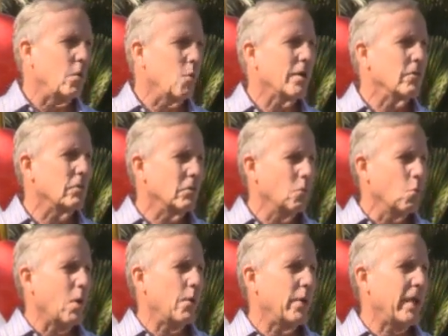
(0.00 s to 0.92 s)
wondered
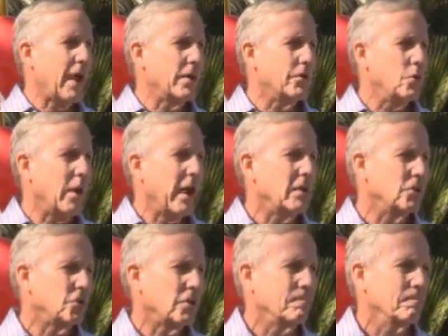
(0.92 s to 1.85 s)
why we had 2 hands?